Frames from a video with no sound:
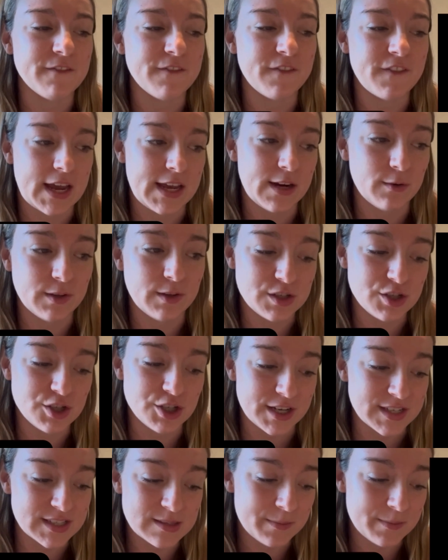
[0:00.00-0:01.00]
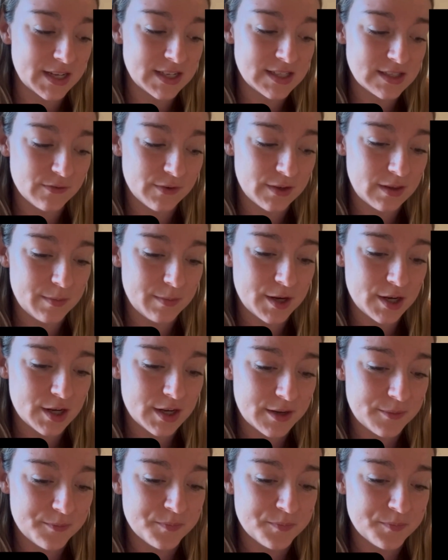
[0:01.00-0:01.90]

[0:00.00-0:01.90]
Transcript: final adjustments for the book.